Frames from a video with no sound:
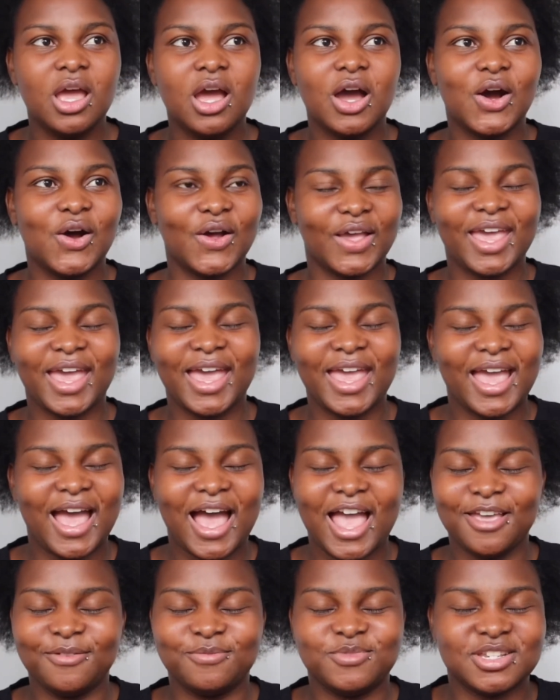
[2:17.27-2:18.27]
Okay,
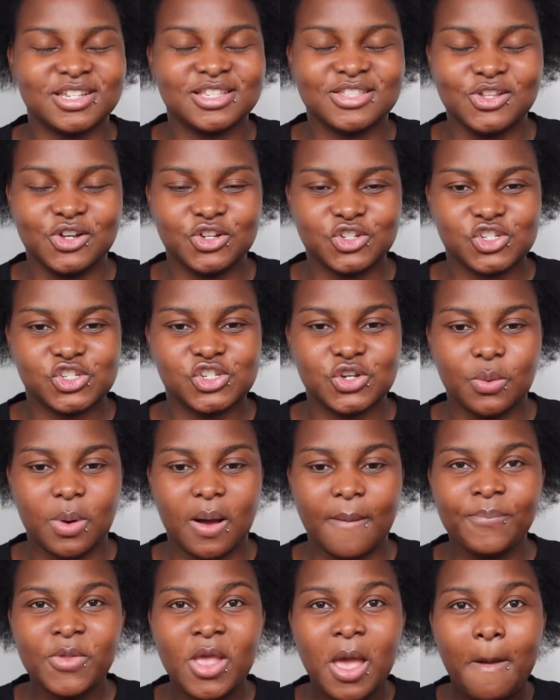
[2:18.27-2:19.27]
I am just not
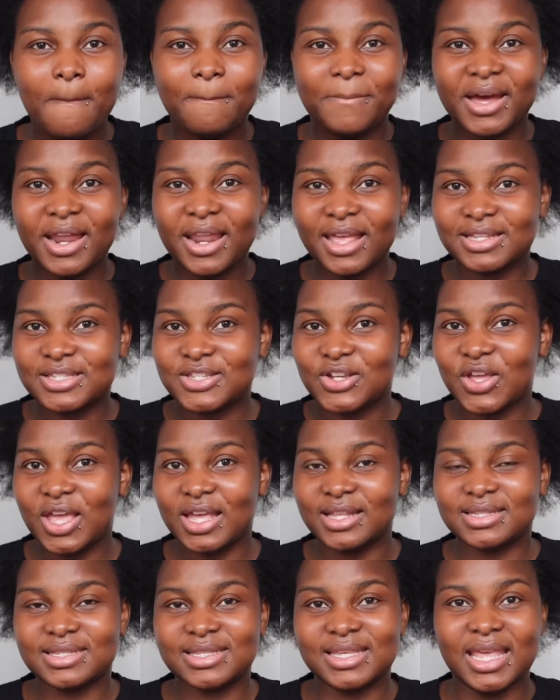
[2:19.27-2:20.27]
sure. But as you
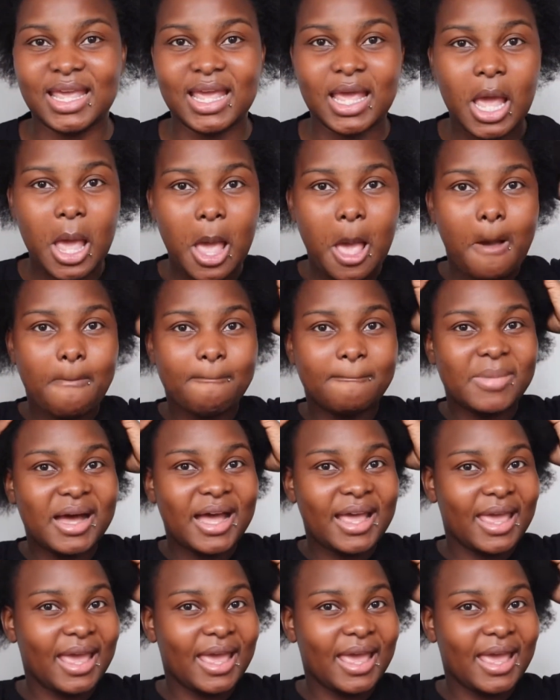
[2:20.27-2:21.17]
can see, my